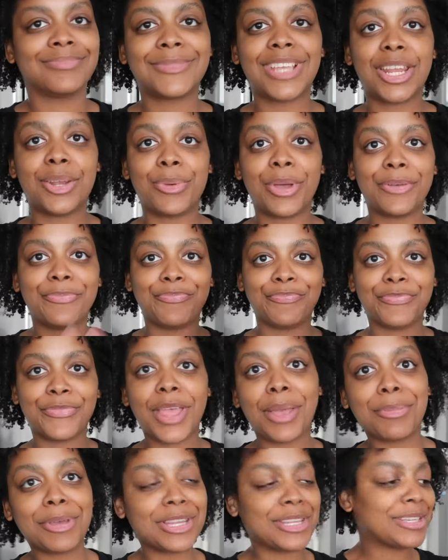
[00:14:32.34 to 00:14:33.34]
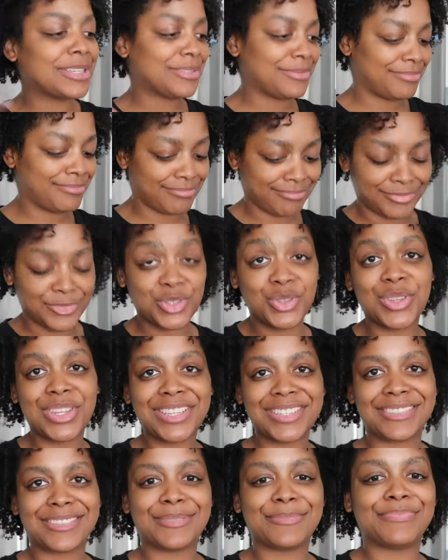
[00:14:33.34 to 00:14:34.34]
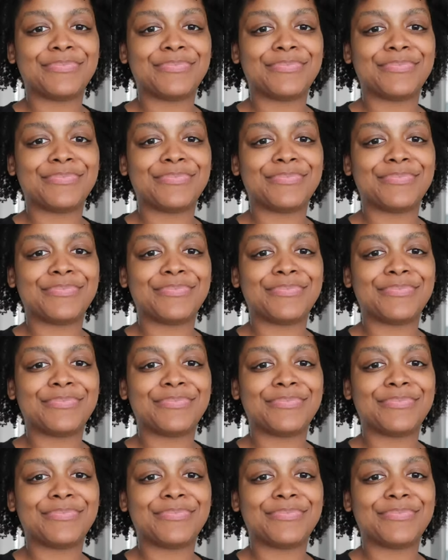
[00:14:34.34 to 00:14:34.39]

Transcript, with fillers: Anyway, I'm gonna do this.